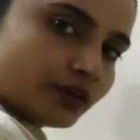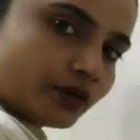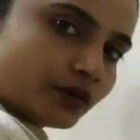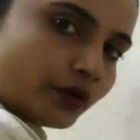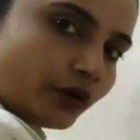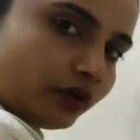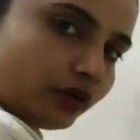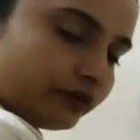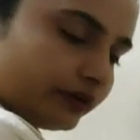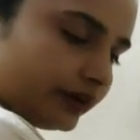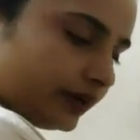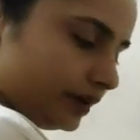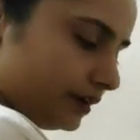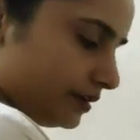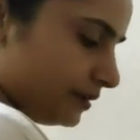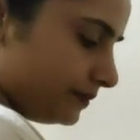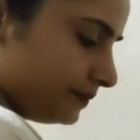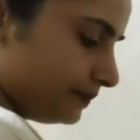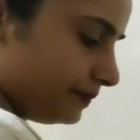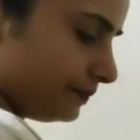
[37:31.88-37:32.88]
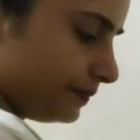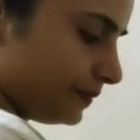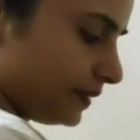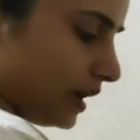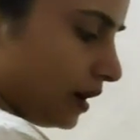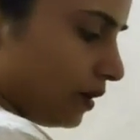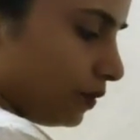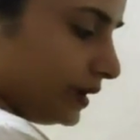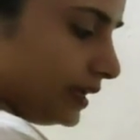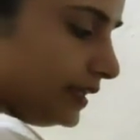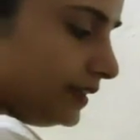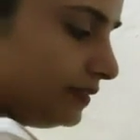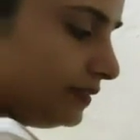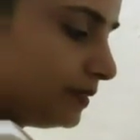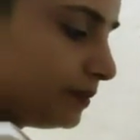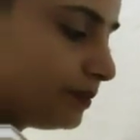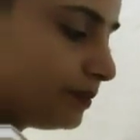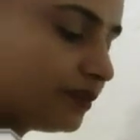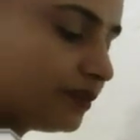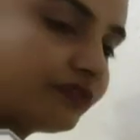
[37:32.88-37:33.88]
Alright, now in the
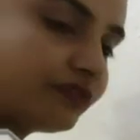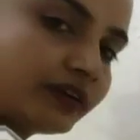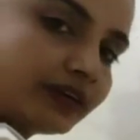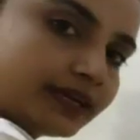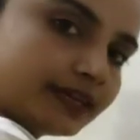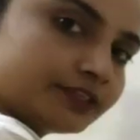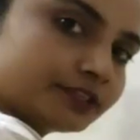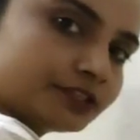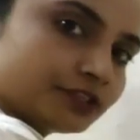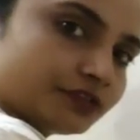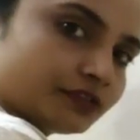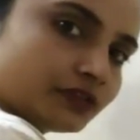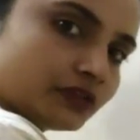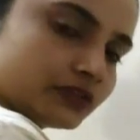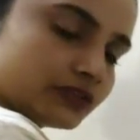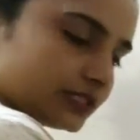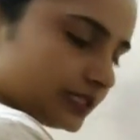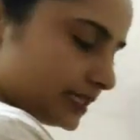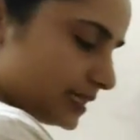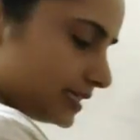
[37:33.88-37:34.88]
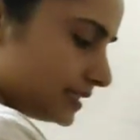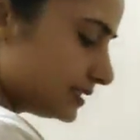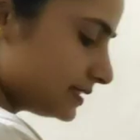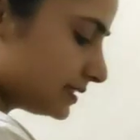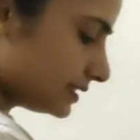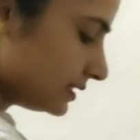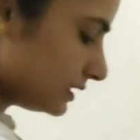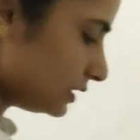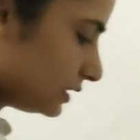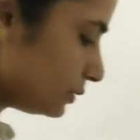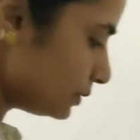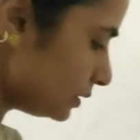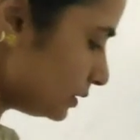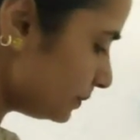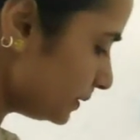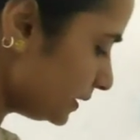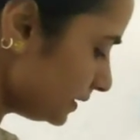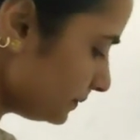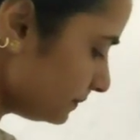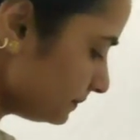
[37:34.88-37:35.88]
perfect continuous tense, it will be